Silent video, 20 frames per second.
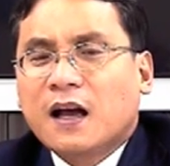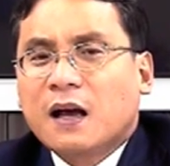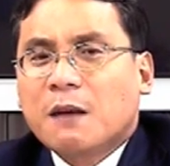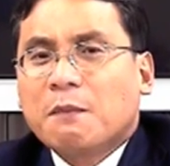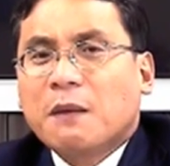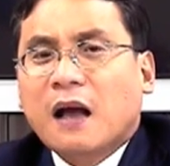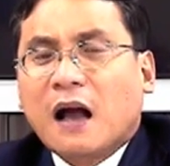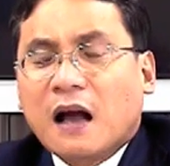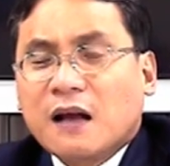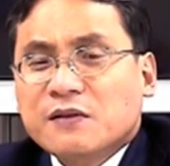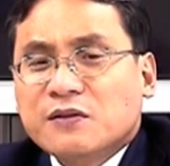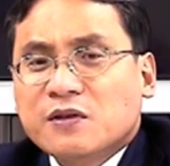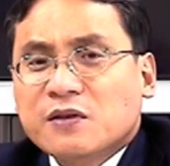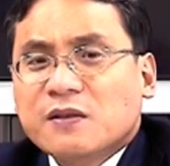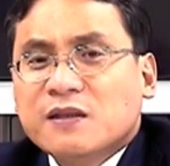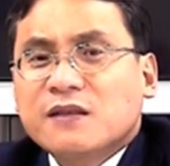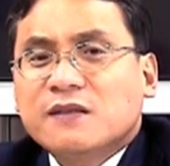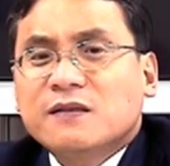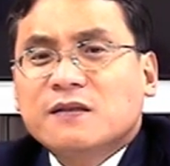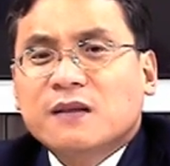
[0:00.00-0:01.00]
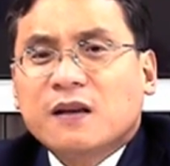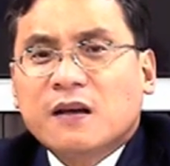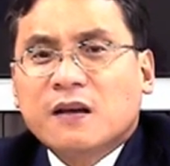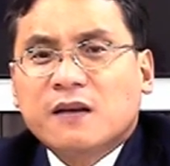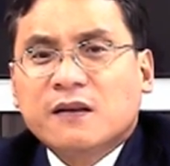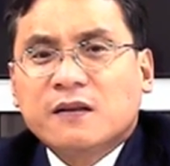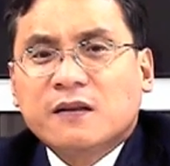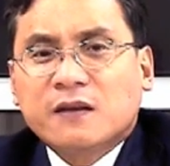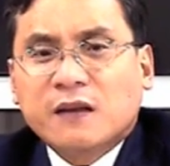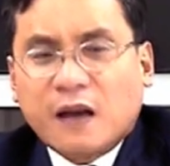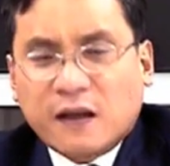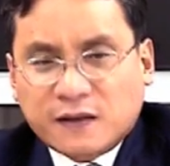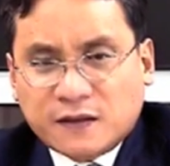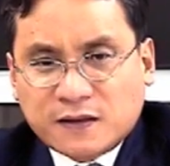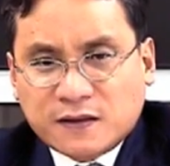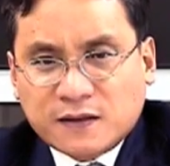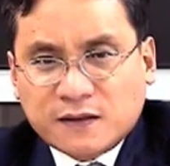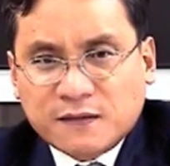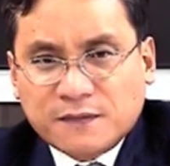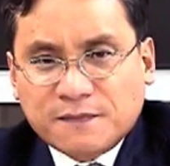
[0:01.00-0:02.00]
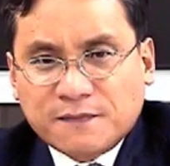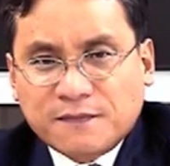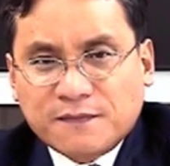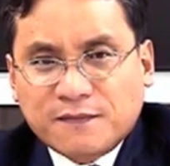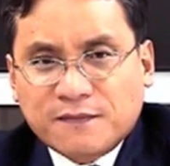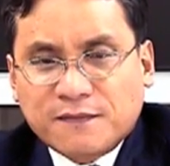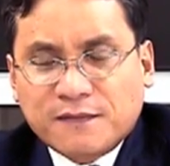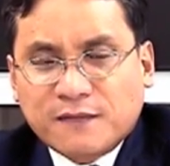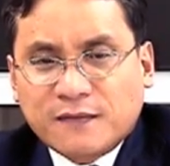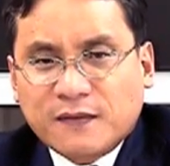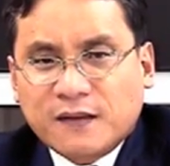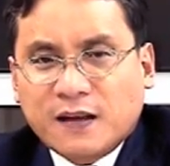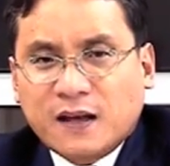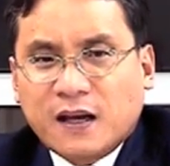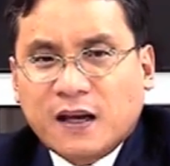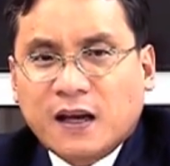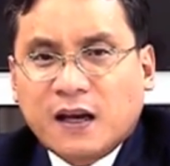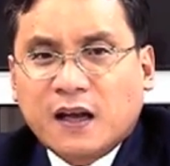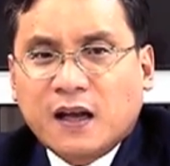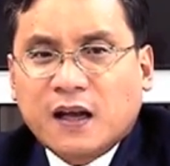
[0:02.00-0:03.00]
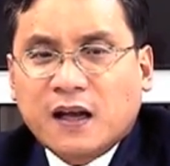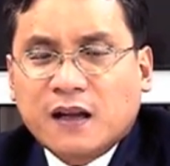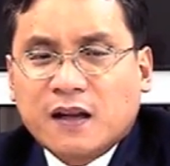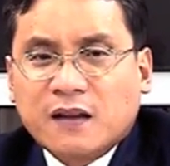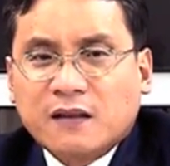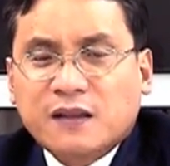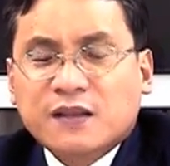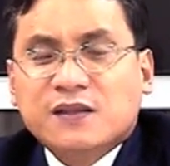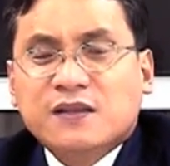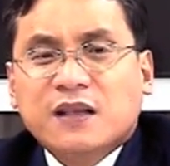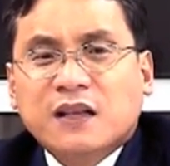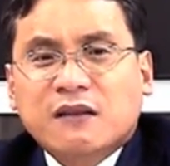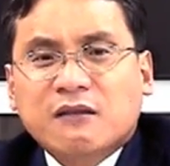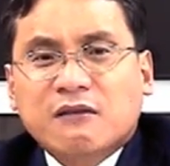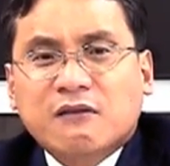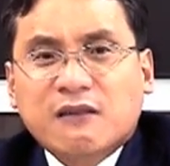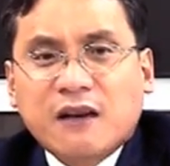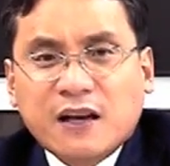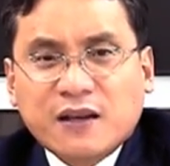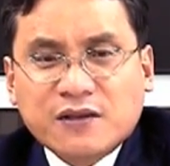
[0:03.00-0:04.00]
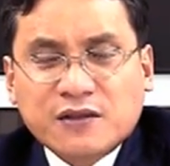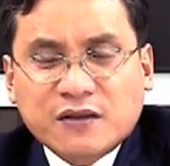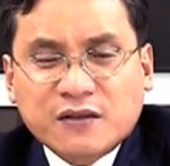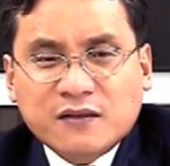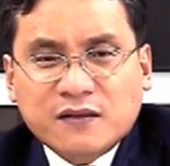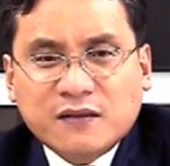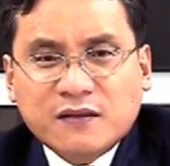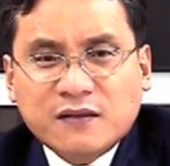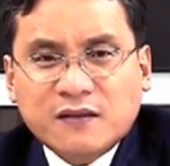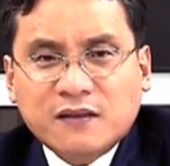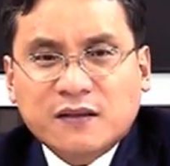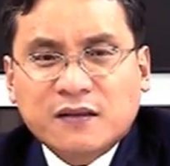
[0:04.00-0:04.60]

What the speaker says: My answer is yes. This declaration